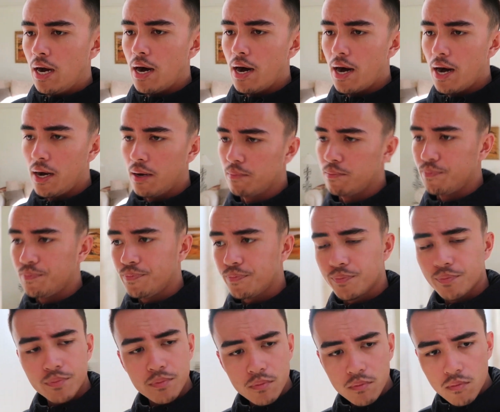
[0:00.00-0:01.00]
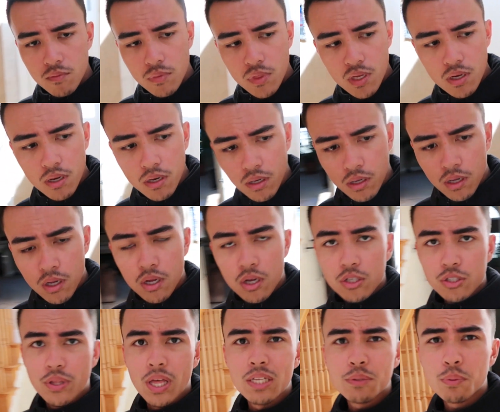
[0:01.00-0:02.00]
So
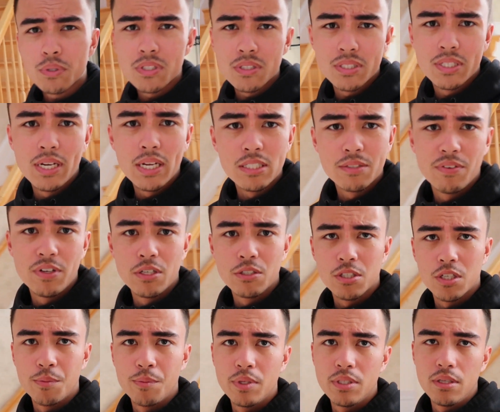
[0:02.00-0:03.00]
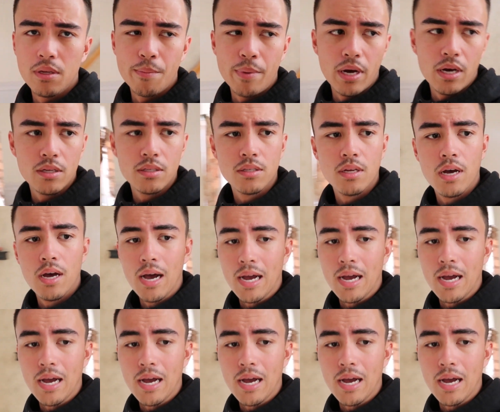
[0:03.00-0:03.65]
that's what today's video is going to be about.